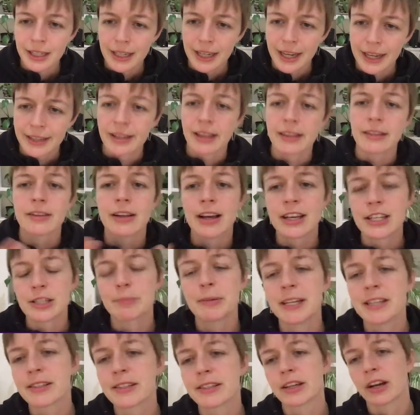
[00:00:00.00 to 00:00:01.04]
And then the last
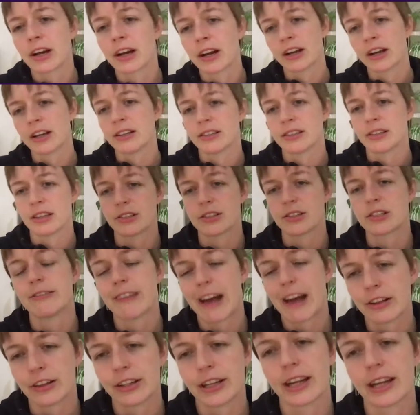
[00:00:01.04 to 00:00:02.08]
piece here is to
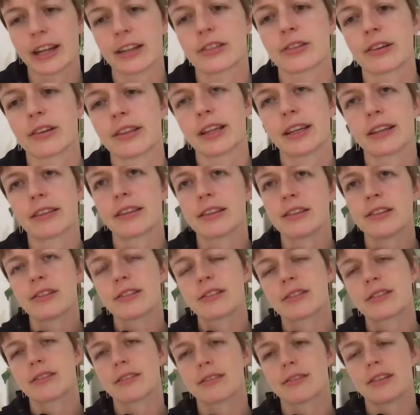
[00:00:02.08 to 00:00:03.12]
validate. So I think
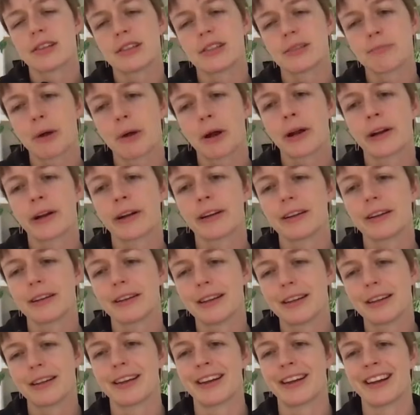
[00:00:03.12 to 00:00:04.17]
this part,
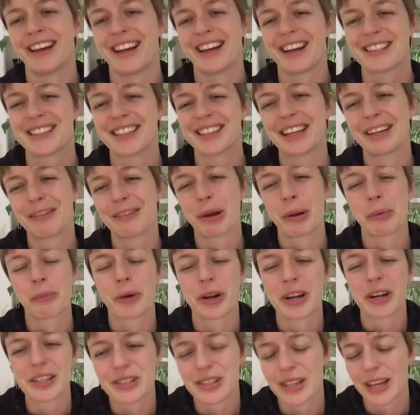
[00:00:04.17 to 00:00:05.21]
I say it in one
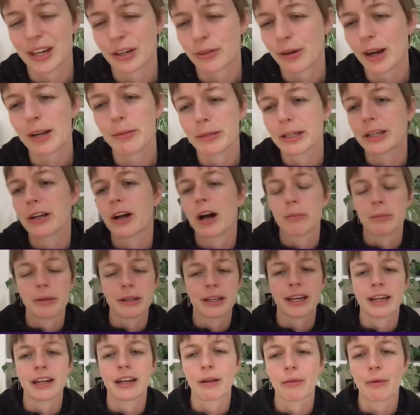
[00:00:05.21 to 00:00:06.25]
word, it's incredibly
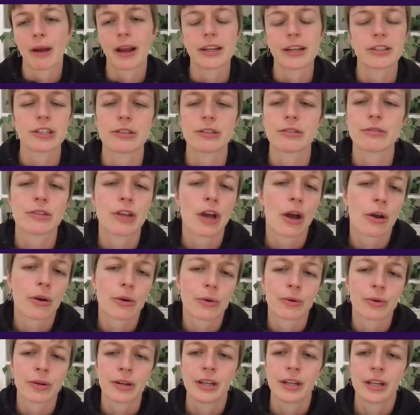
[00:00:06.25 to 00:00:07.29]
complicated, right? Do you
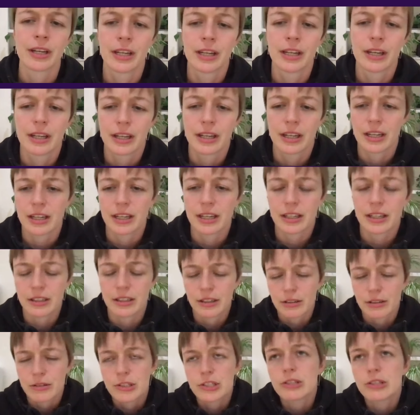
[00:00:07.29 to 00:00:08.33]
know
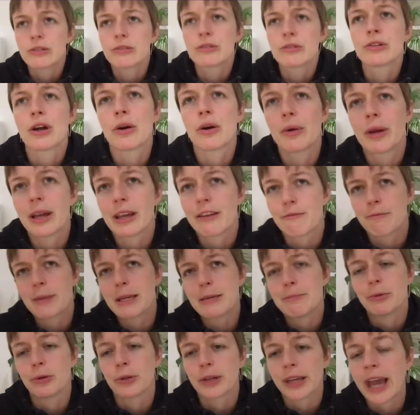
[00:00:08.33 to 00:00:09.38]
if
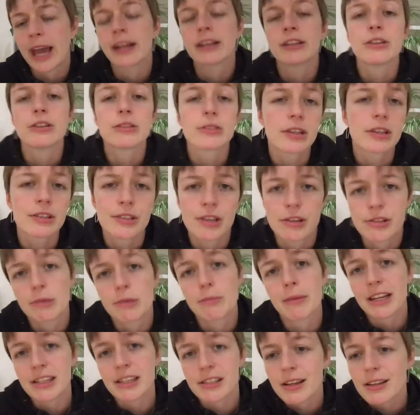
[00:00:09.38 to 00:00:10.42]
people can use this? Does
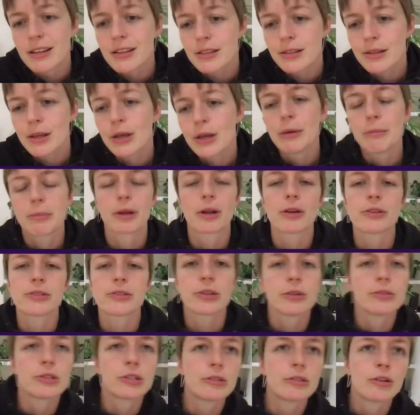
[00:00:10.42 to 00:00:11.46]
it make sense? But
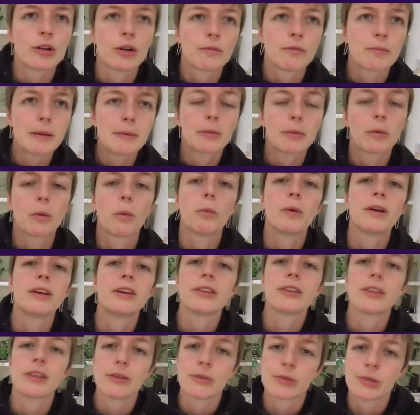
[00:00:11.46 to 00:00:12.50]
also, do you know if people
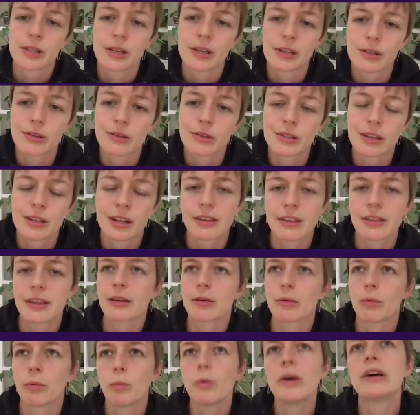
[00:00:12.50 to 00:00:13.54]
will use this? And I
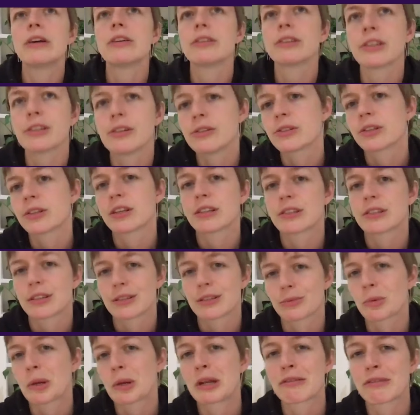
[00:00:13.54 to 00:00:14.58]
think will use this
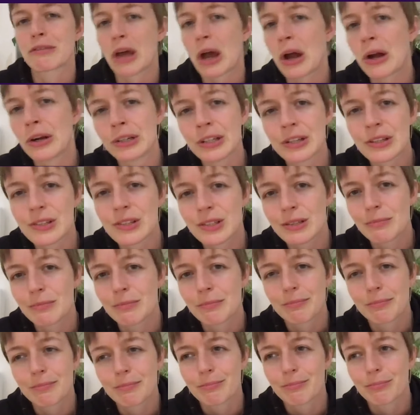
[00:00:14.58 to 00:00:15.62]
is one of the hardest
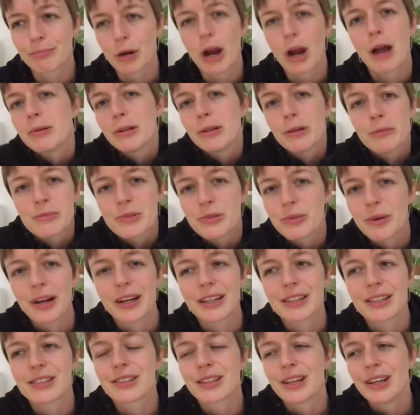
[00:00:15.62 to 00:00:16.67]
problems,
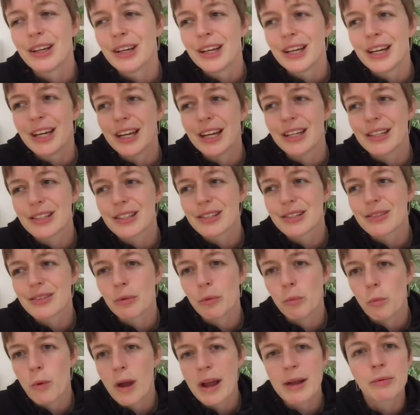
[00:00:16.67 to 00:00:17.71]
right? It's
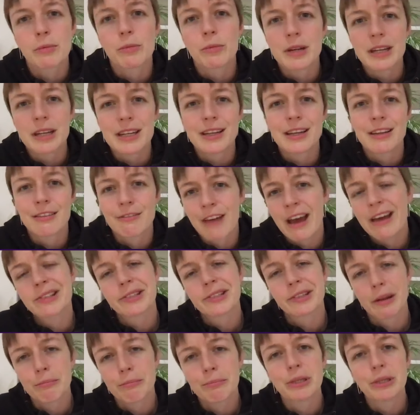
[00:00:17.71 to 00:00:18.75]
when we
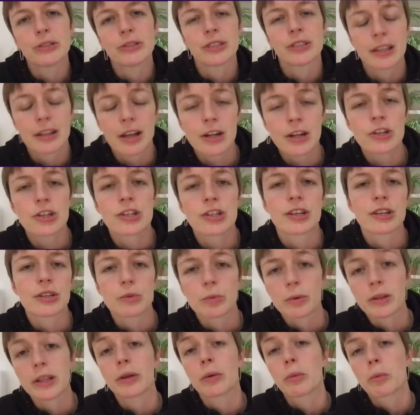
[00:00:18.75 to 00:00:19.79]
invest and build and launch this,
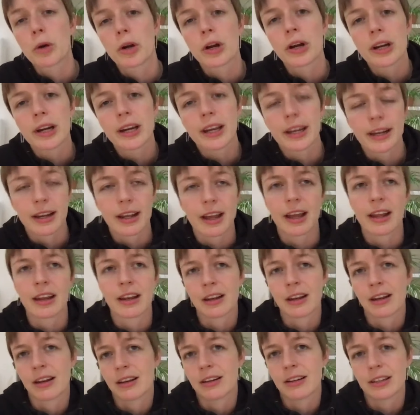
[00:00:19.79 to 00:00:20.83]
will it work?
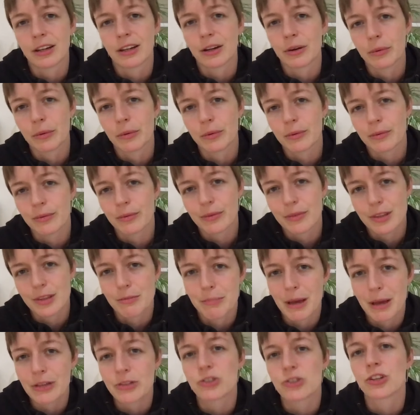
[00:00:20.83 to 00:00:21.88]
And the
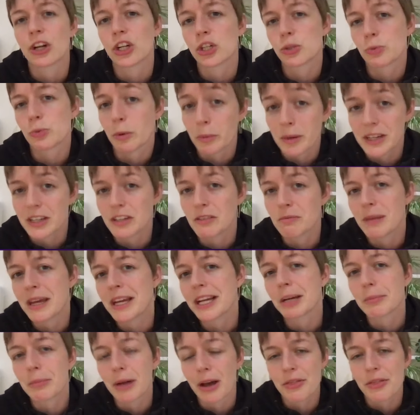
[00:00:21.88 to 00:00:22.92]
best judgment we can
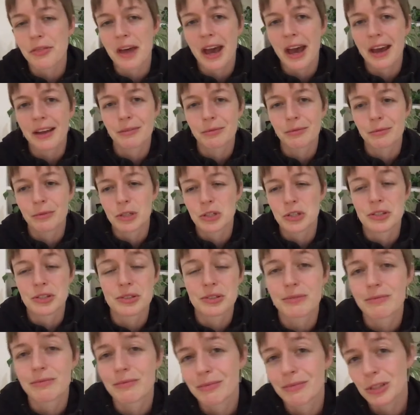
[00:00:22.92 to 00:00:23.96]
make about that, which
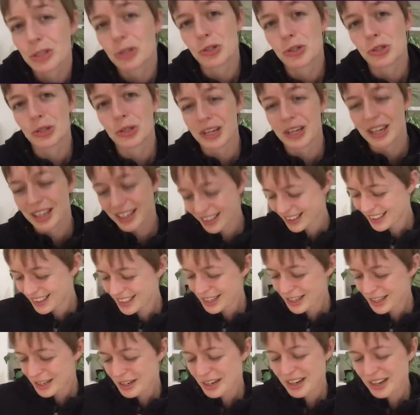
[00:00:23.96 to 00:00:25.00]
is usually
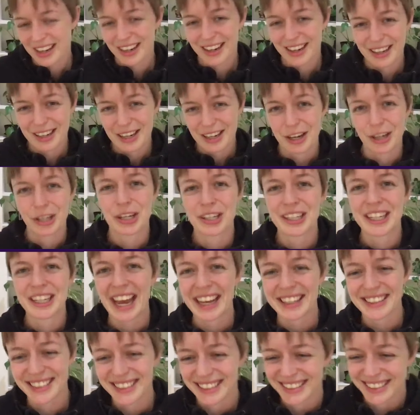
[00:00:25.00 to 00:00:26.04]
a good
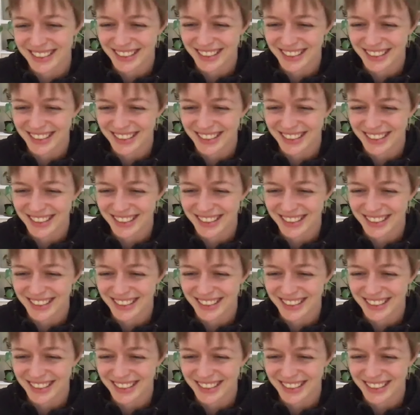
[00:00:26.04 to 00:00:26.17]
guess.